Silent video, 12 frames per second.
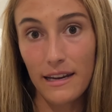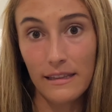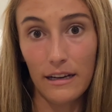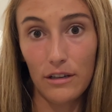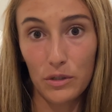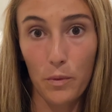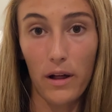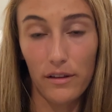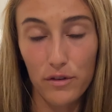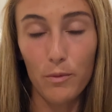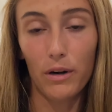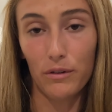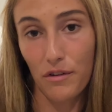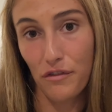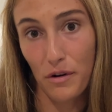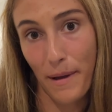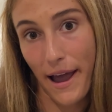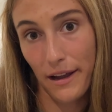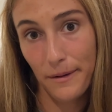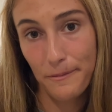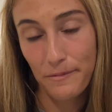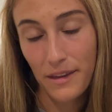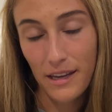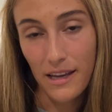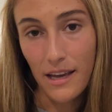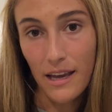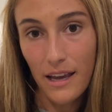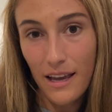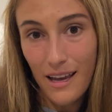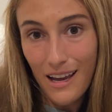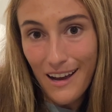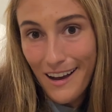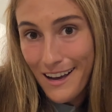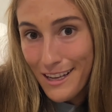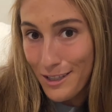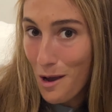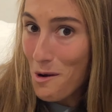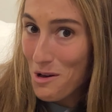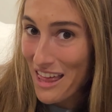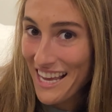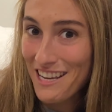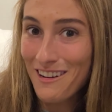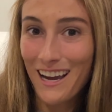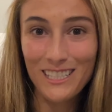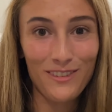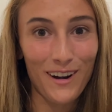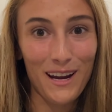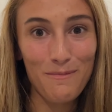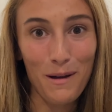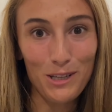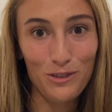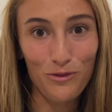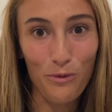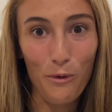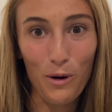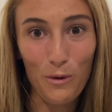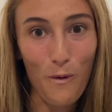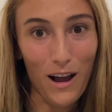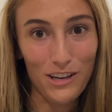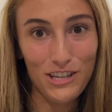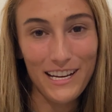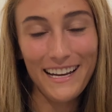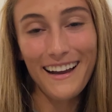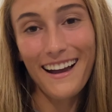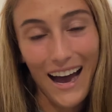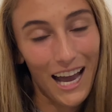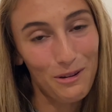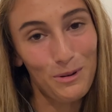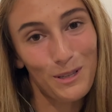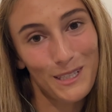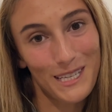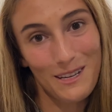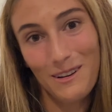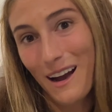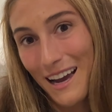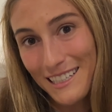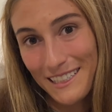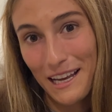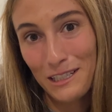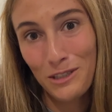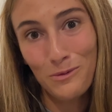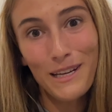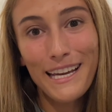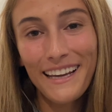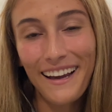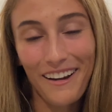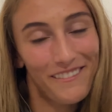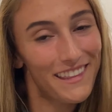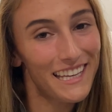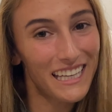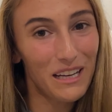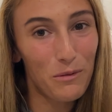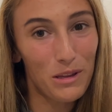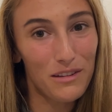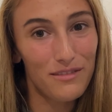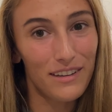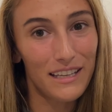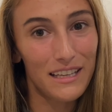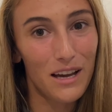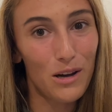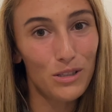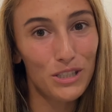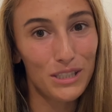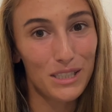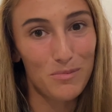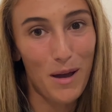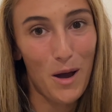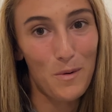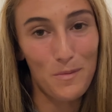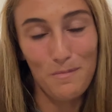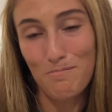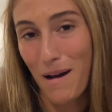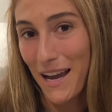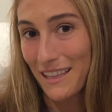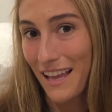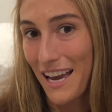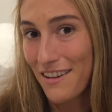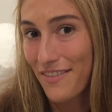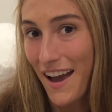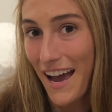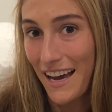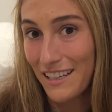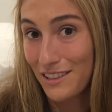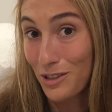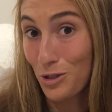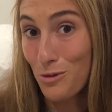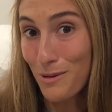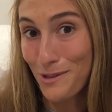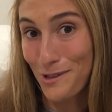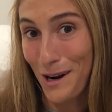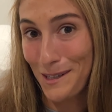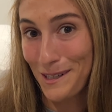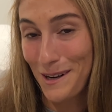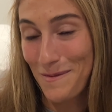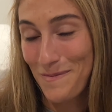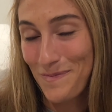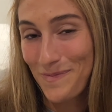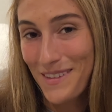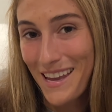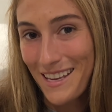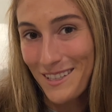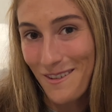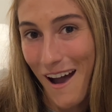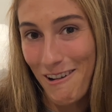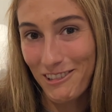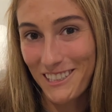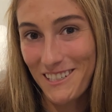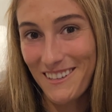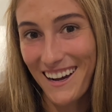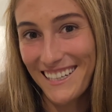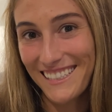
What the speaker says: in there as well if you want to refer back. So thank you guys very much for watching. I will see you guys next week. I'm thinking with a video just about my life as a scuba instructor. So I will see you guys